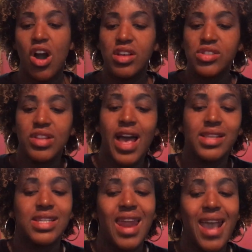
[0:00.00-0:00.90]
Also
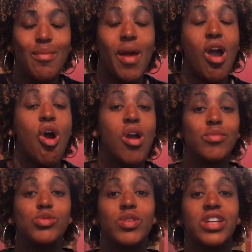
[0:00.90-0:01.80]
last night, my
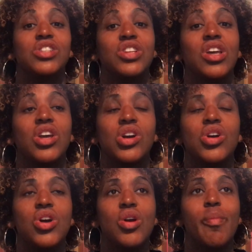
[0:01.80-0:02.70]
arms were itching.
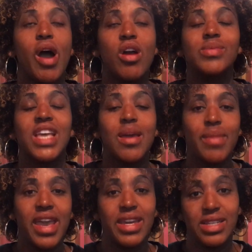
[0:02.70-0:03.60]
My arms and
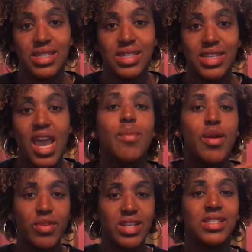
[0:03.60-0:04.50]
my hands and my
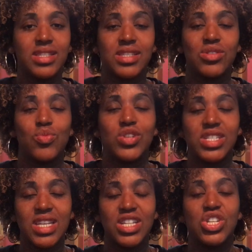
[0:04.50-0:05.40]
wrists were
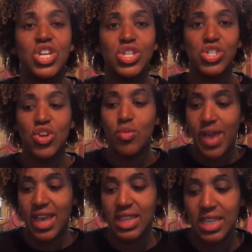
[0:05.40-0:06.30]
just itching so
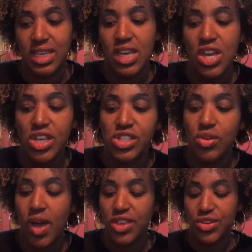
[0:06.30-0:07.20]
badly.
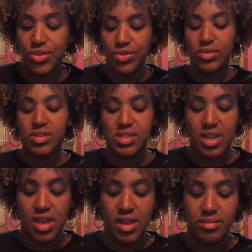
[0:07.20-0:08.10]
So I used,
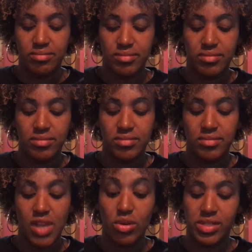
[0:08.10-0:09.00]

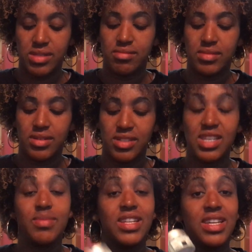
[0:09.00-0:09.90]
it's
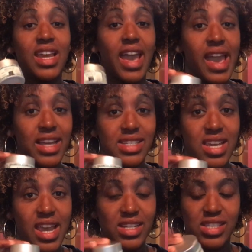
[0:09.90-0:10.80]
CBD and
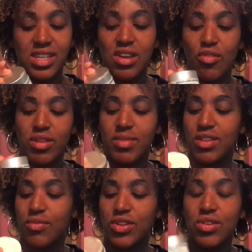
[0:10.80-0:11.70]
THC
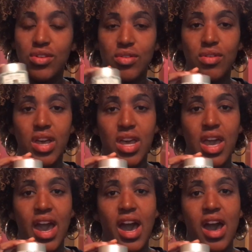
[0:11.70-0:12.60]
ointment, Renew.
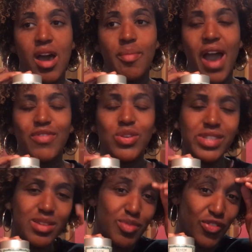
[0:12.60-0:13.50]
I've used
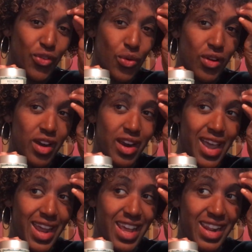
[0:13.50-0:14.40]
it before,
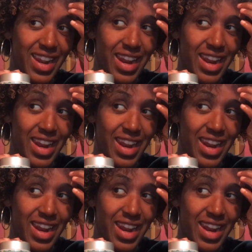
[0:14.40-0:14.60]
and it